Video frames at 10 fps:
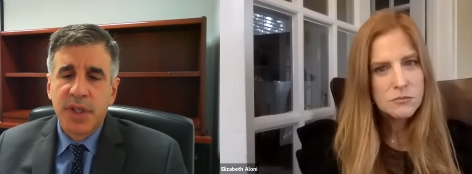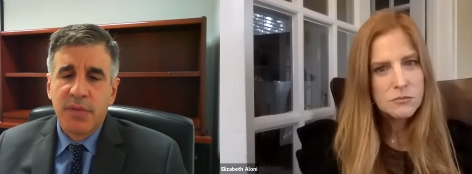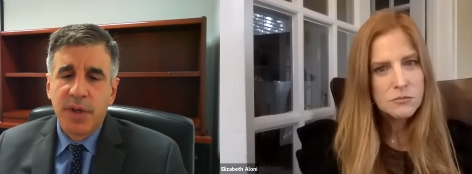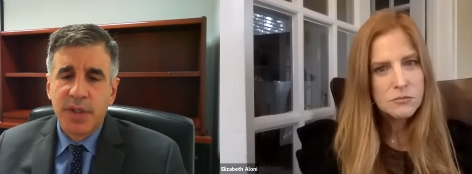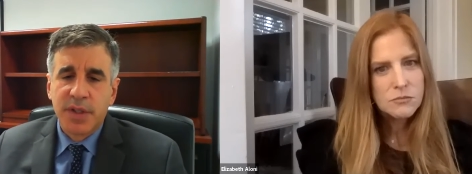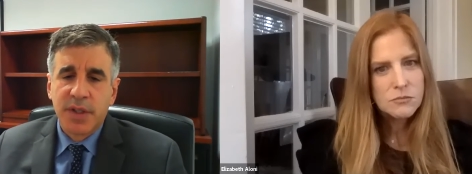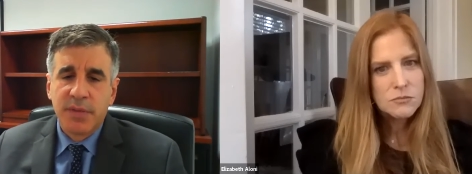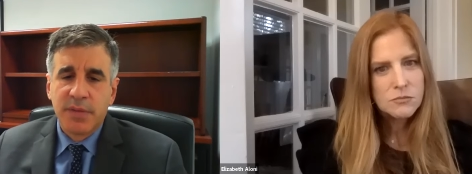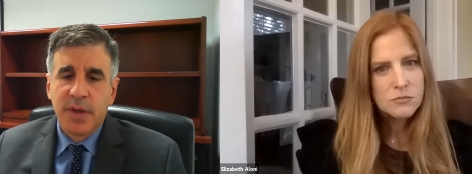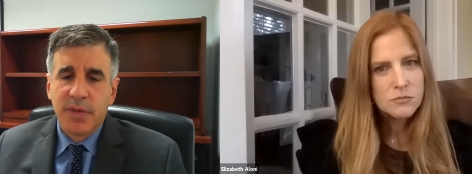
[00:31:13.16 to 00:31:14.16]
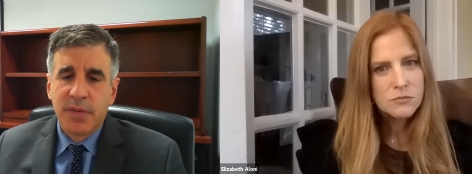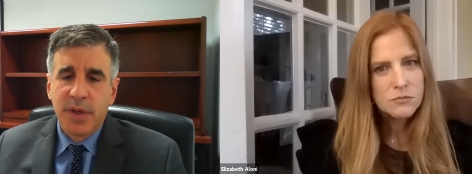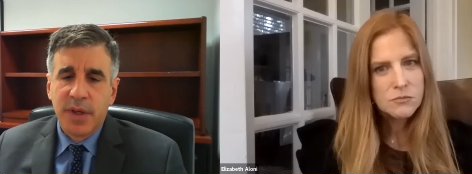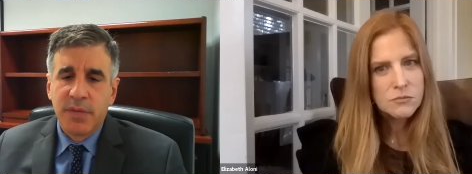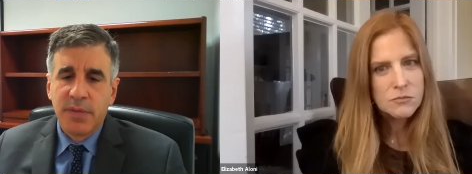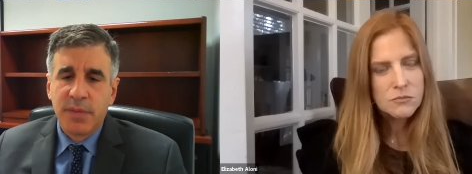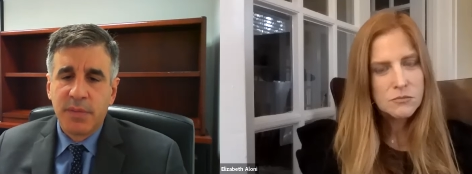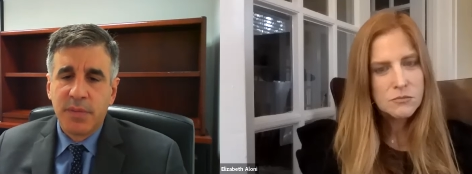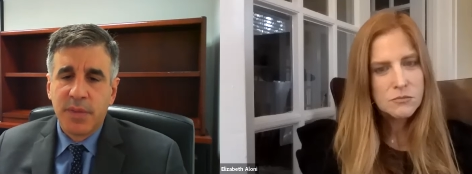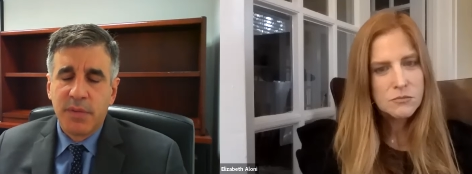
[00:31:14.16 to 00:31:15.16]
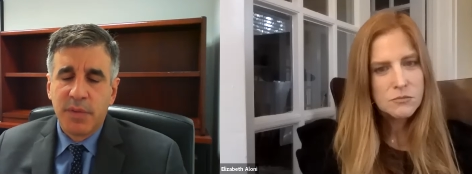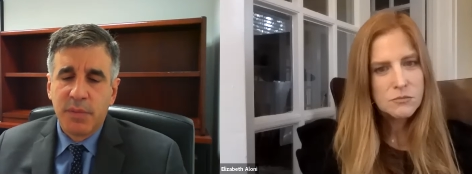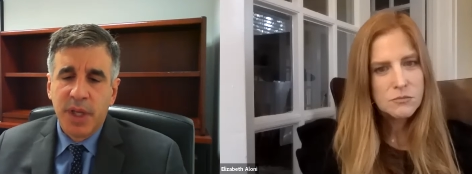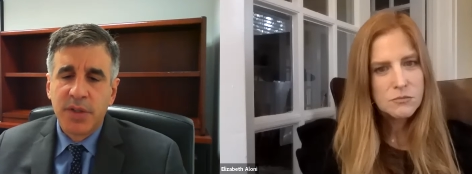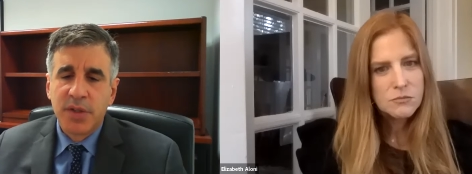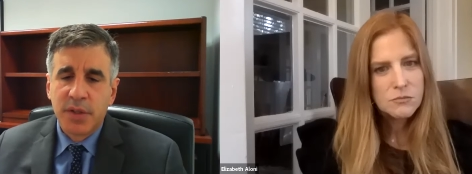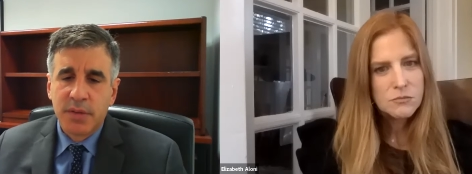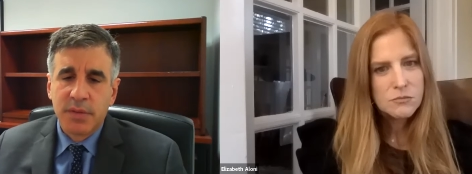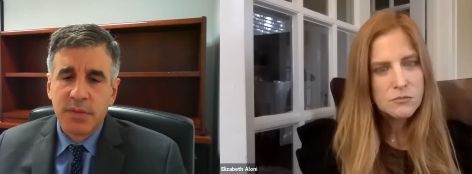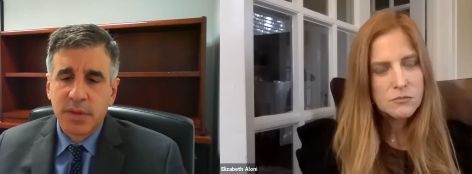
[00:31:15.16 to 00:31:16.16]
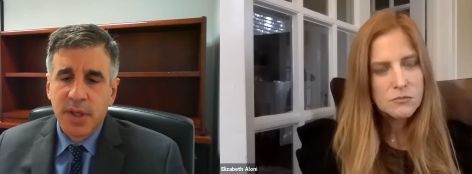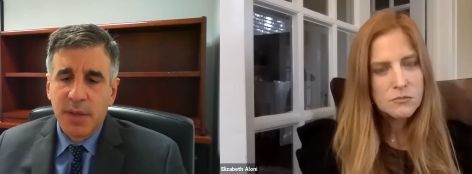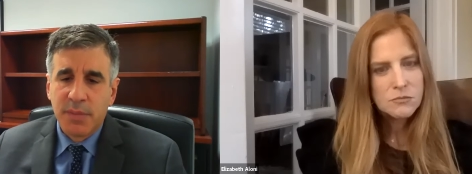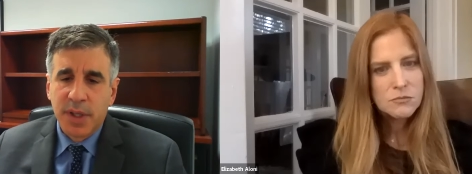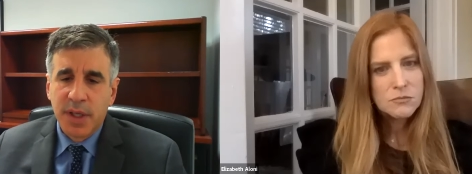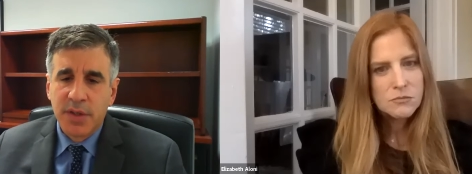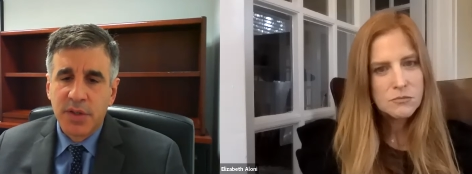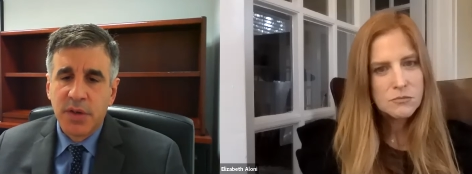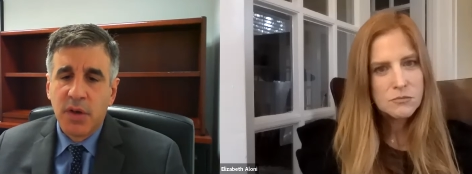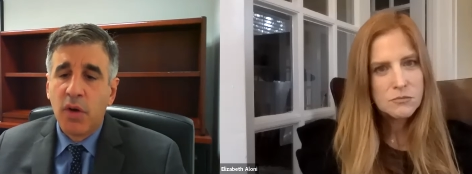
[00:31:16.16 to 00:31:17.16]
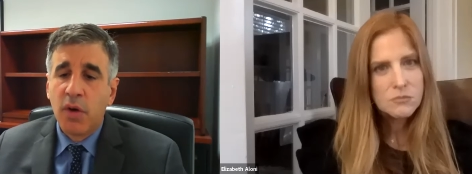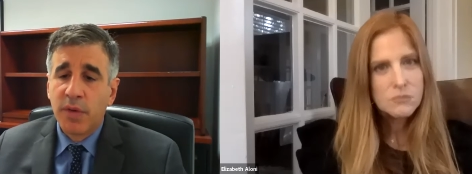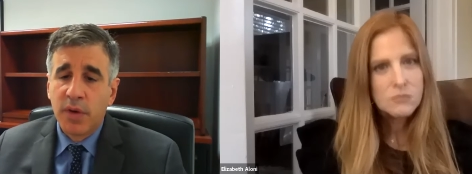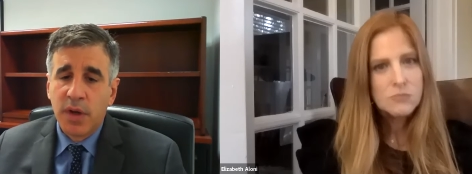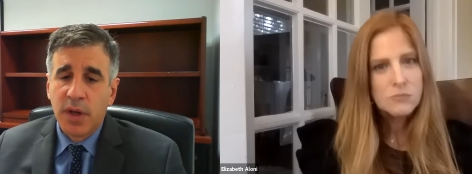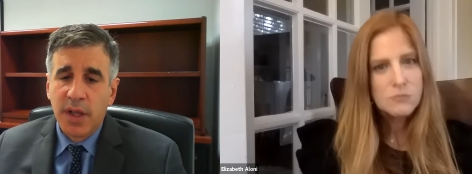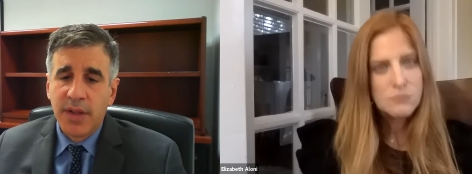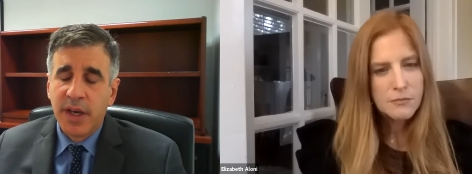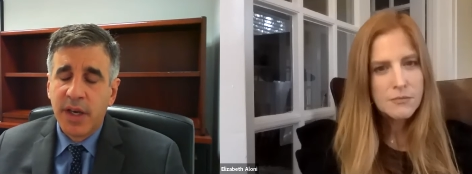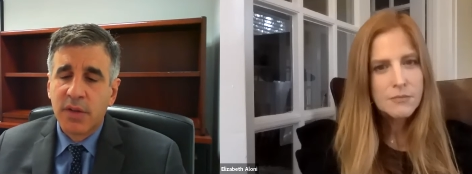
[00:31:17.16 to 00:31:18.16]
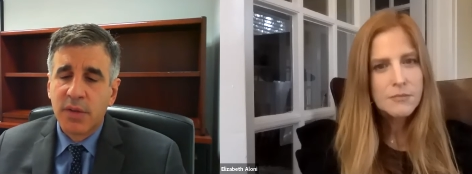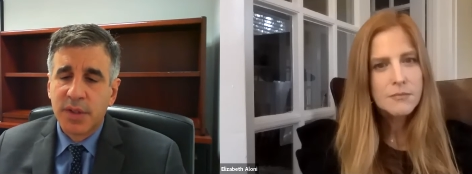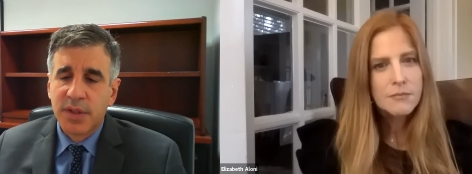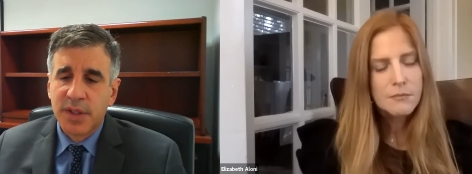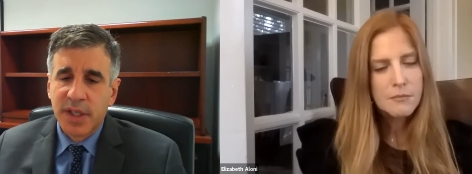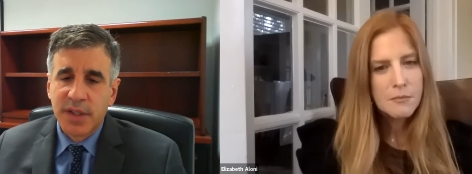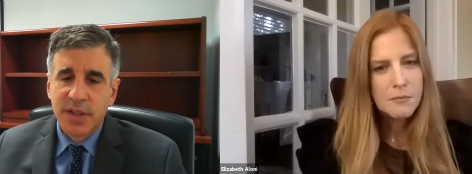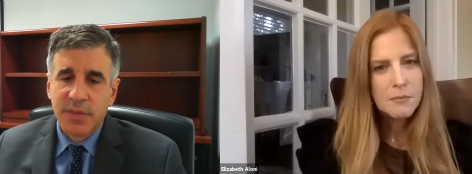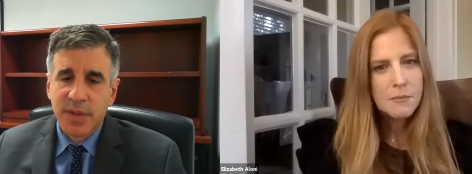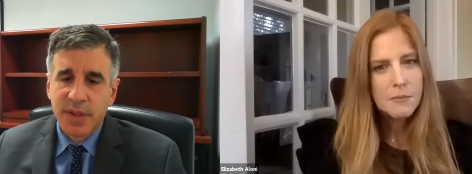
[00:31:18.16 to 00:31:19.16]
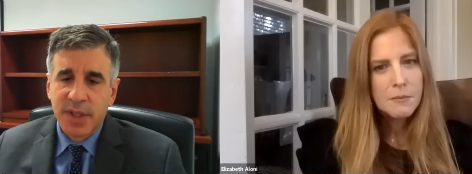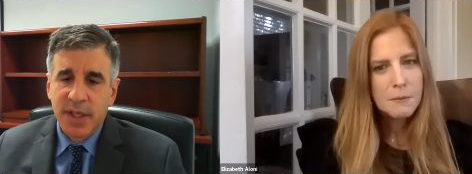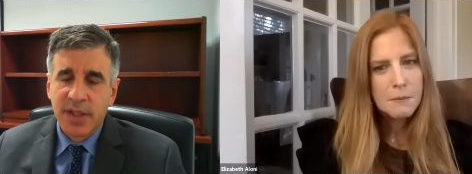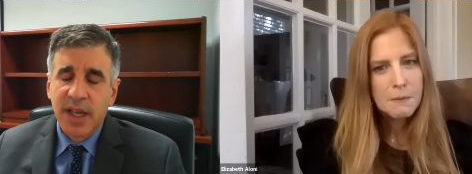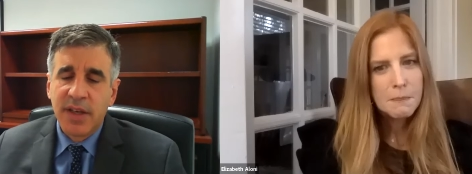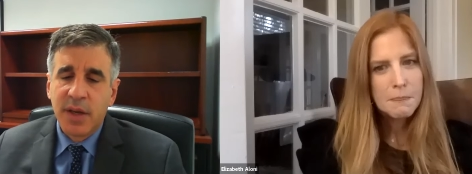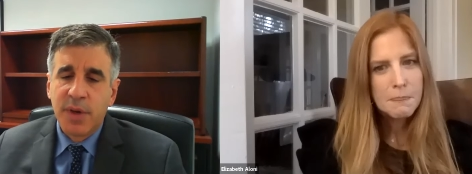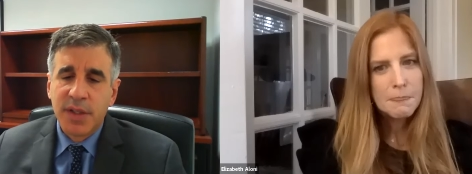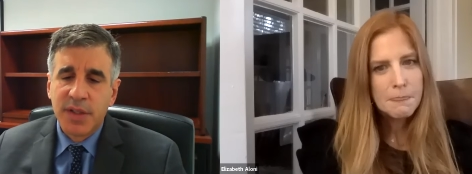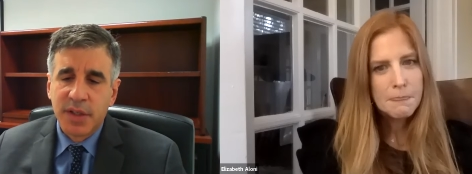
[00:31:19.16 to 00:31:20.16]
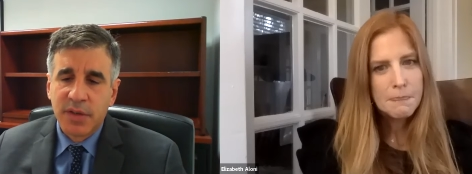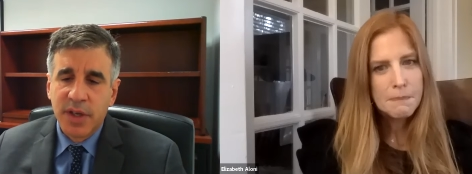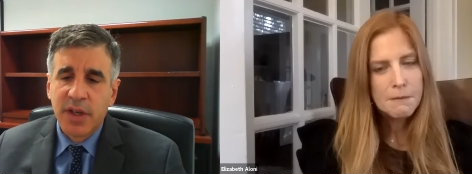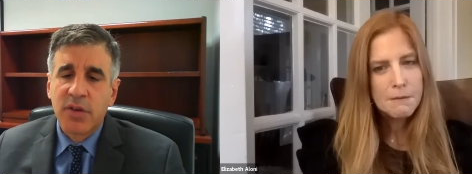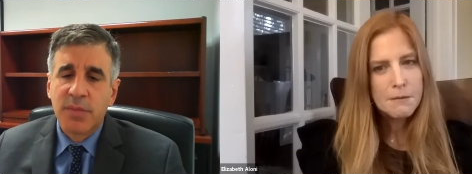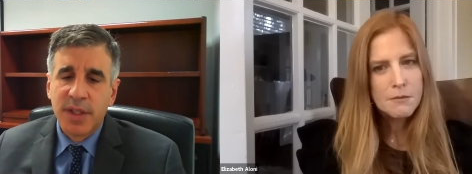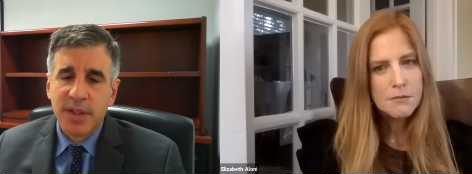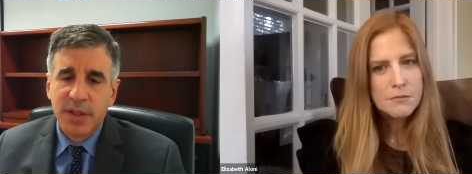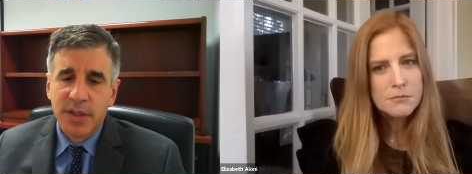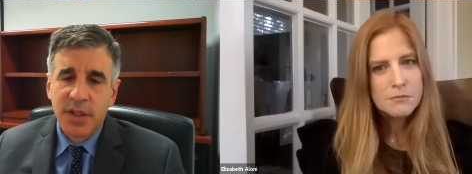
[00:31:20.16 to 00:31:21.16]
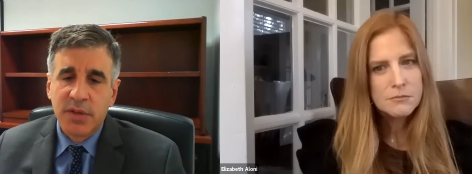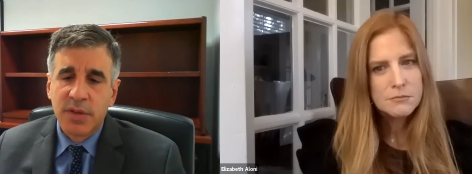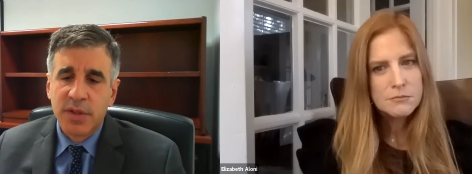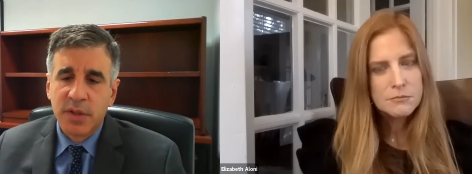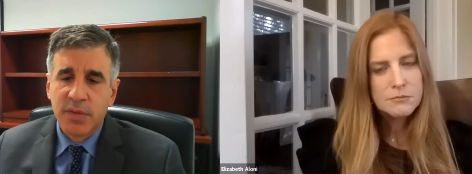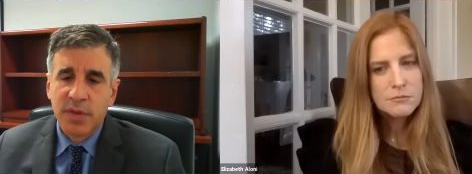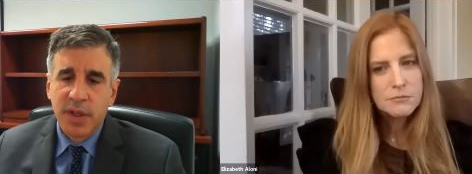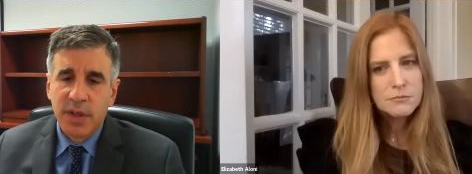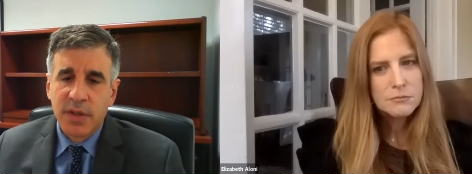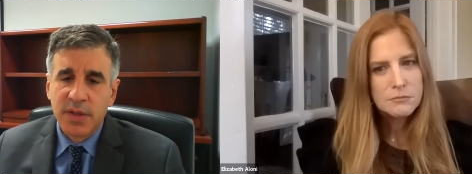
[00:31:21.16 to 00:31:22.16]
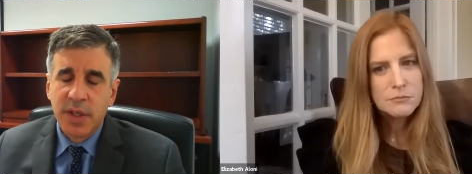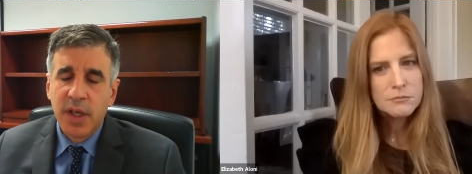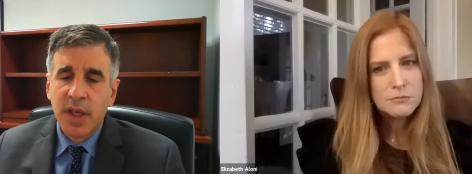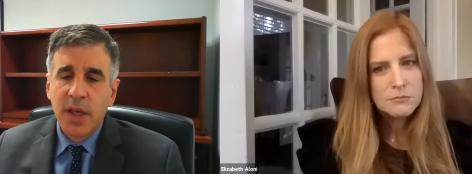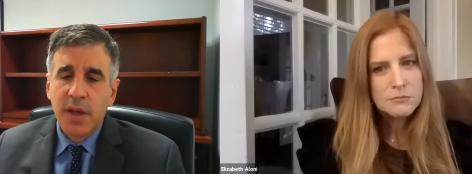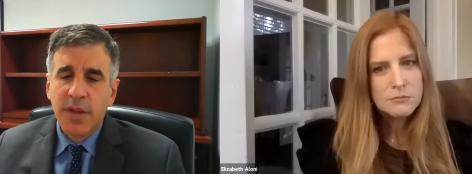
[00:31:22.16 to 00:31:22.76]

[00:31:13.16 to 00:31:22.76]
Speaker 1: 2% risk of a major complication overall, and that includes the sickest of the sick. That number has incrementally decreased over the years.